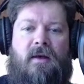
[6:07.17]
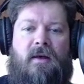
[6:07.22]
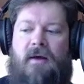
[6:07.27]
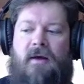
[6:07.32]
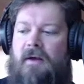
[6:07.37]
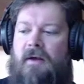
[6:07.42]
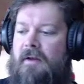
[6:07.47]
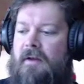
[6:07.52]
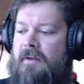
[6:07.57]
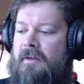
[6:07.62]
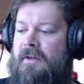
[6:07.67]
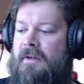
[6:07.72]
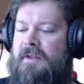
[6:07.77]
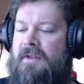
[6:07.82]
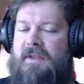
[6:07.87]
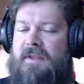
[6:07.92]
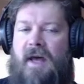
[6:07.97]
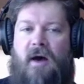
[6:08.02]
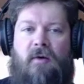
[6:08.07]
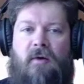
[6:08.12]
The
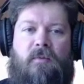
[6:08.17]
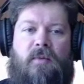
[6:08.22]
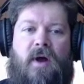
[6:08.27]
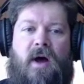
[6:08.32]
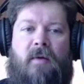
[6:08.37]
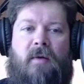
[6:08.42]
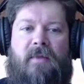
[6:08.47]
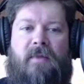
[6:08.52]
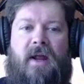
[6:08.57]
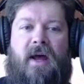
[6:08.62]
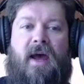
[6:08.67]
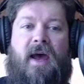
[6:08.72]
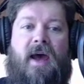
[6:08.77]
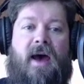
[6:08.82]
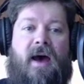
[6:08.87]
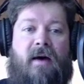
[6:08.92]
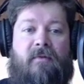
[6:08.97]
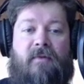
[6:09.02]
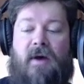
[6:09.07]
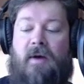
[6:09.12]
sound problem that I
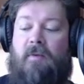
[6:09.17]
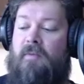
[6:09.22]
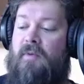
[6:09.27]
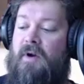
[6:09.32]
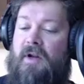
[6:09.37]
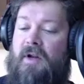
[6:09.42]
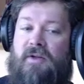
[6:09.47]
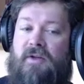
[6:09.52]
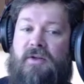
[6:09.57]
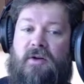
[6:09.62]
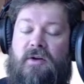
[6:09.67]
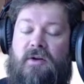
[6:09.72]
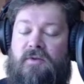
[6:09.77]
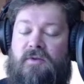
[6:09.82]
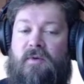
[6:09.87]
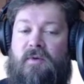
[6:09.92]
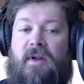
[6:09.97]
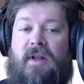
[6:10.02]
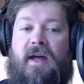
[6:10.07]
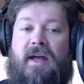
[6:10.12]
have, I'm pretty sure, is
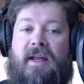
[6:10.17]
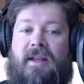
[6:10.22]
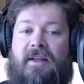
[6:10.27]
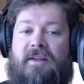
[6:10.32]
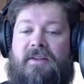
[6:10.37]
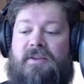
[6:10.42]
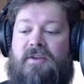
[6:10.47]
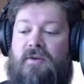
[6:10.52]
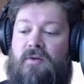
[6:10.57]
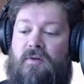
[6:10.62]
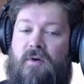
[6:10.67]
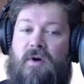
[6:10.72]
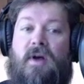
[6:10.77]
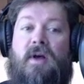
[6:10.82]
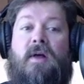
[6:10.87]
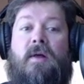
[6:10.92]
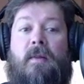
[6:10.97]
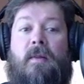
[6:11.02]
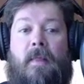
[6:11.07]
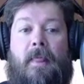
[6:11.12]
related to
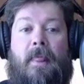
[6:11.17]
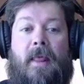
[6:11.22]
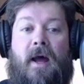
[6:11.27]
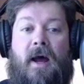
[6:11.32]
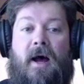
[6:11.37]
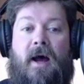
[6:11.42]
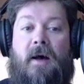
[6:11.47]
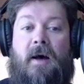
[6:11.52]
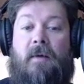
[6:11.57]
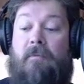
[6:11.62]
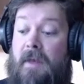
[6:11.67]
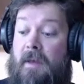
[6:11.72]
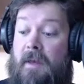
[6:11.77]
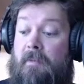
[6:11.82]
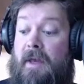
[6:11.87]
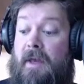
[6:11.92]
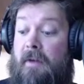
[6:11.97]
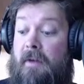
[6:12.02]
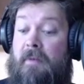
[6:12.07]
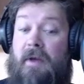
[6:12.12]
me
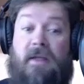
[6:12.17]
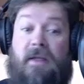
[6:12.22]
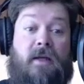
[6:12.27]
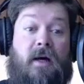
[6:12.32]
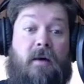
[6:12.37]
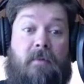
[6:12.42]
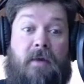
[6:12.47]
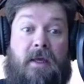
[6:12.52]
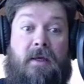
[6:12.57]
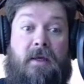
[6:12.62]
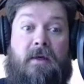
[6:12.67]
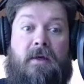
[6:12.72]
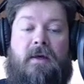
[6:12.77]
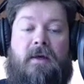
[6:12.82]
being a big dummy.